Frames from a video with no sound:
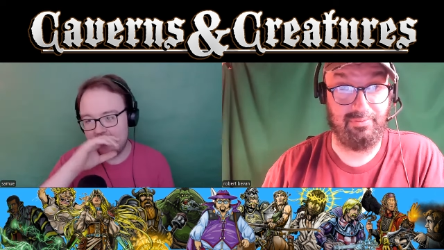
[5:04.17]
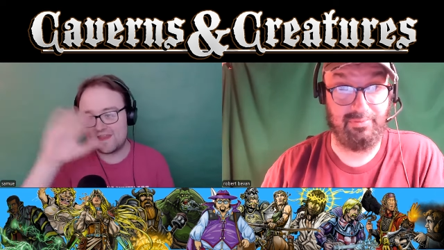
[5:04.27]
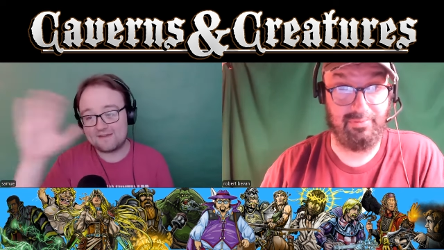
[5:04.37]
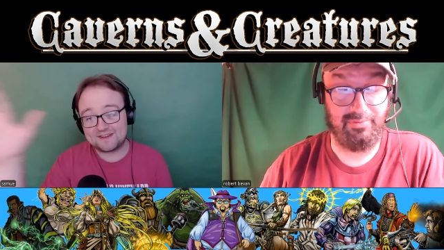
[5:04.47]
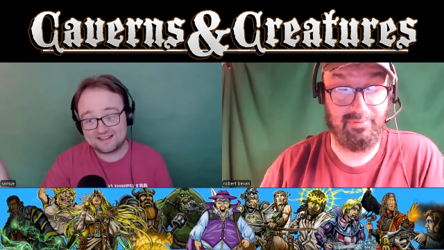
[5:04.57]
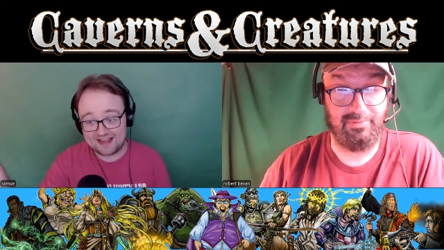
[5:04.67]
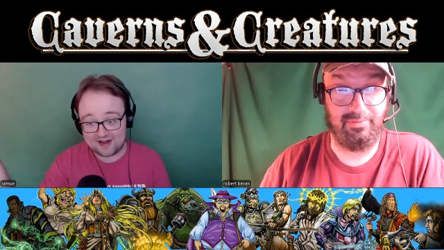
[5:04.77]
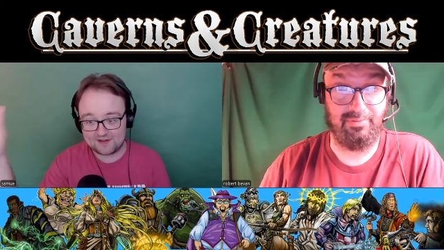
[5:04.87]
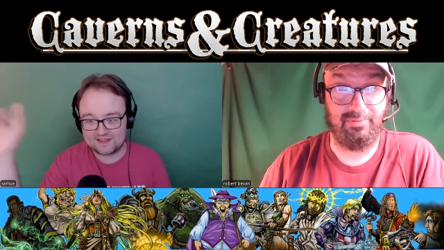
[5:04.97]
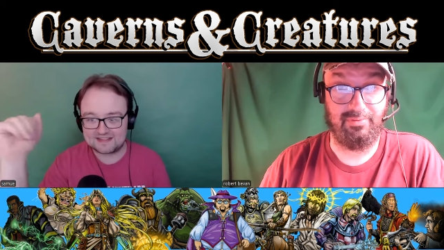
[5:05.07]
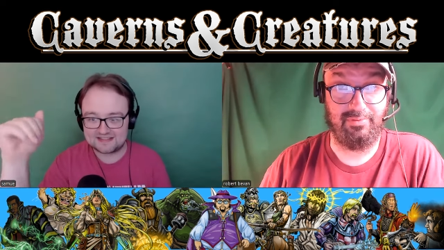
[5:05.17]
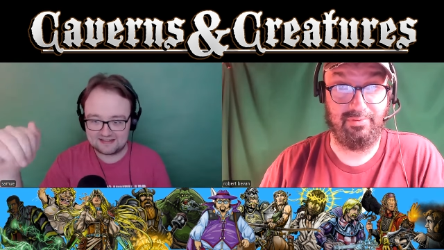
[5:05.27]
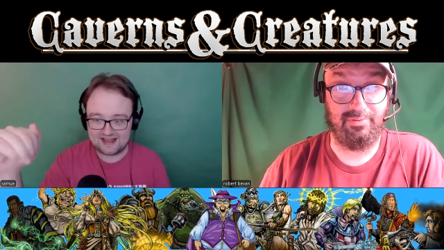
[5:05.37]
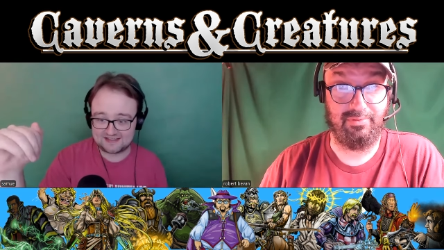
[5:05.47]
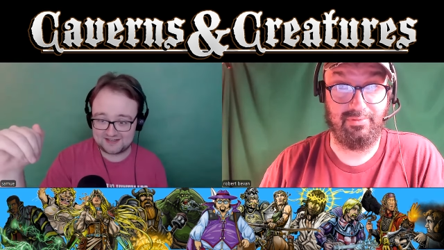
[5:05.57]
Speaker 1: they've declared this is the
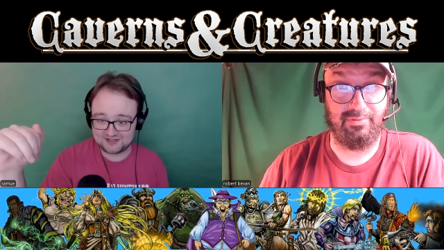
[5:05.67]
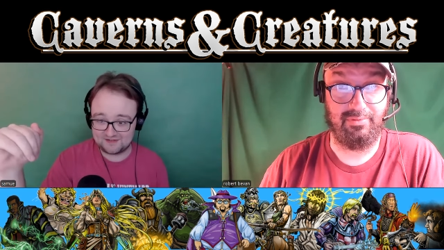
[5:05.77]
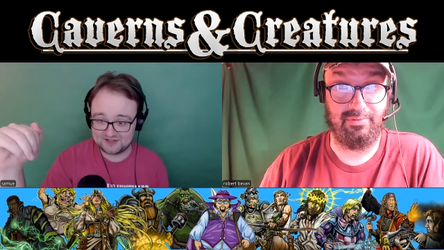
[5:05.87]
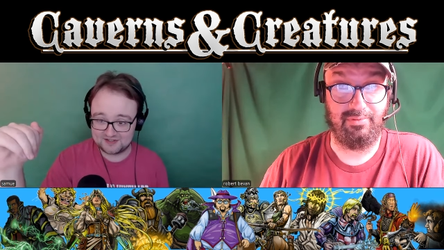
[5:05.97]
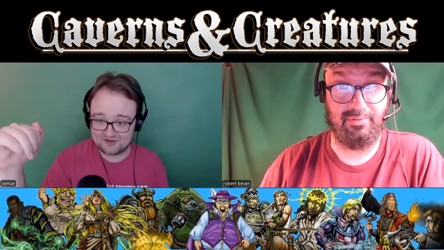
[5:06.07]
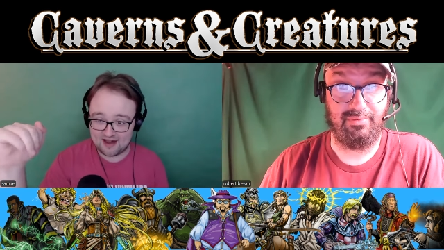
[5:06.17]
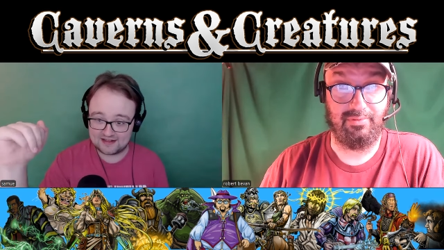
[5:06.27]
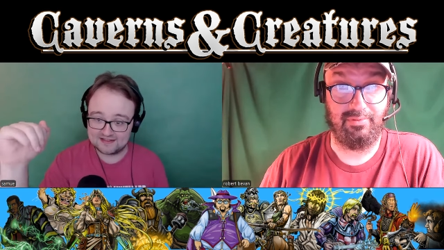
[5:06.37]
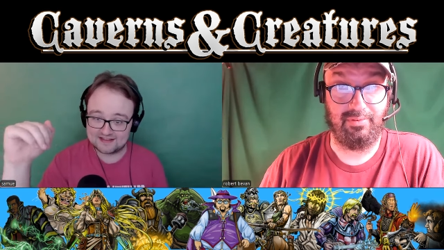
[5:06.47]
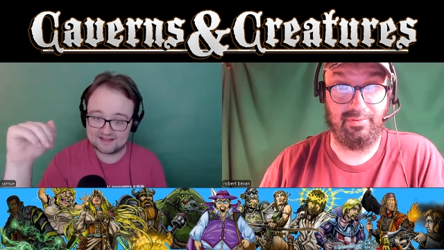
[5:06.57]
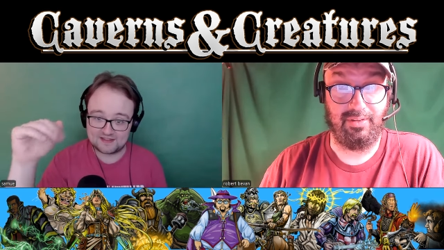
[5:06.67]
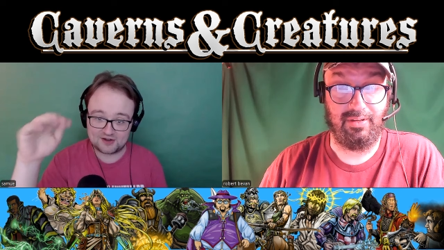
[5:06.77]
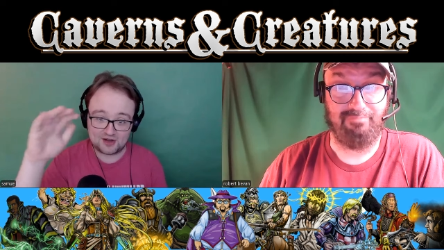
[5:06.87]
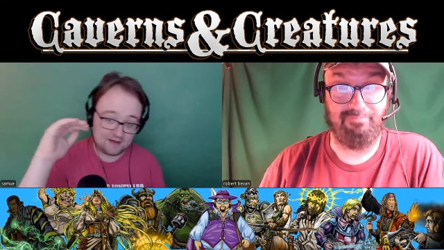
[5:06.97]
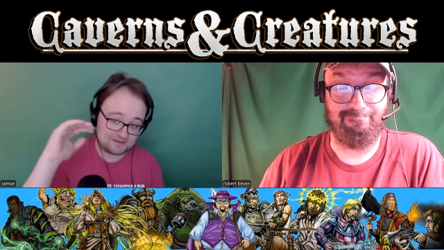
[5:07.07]
last edition of Dungeons and Dragons and that they're
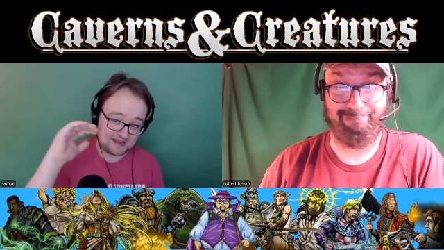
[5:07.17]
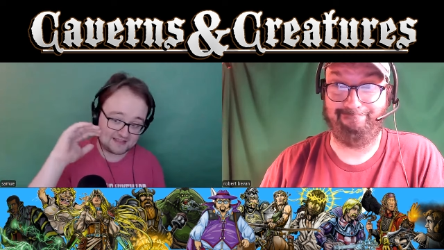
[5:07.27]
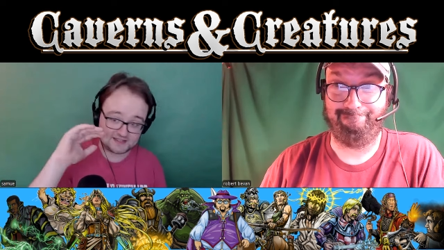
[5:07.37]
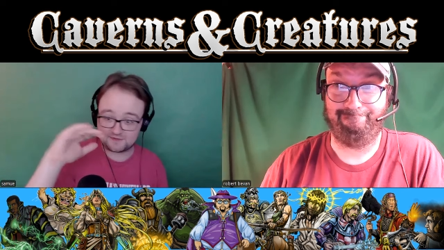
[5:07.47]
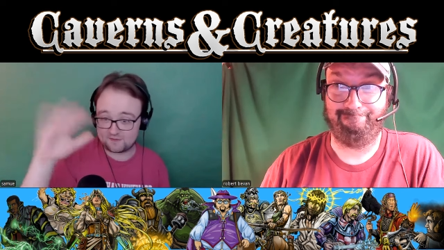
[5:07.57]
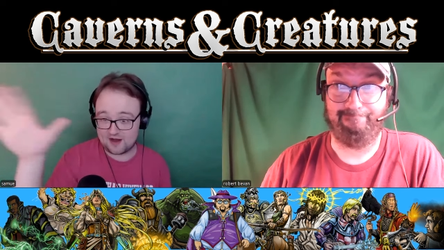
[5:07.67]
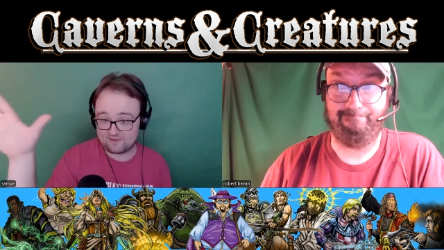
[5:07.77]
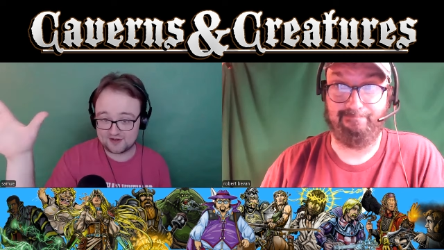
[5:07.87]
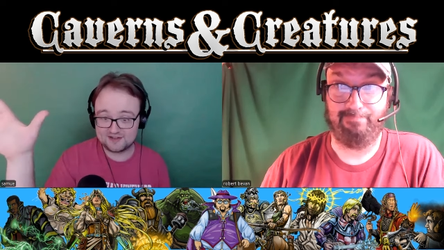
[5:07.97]
going to update this forever.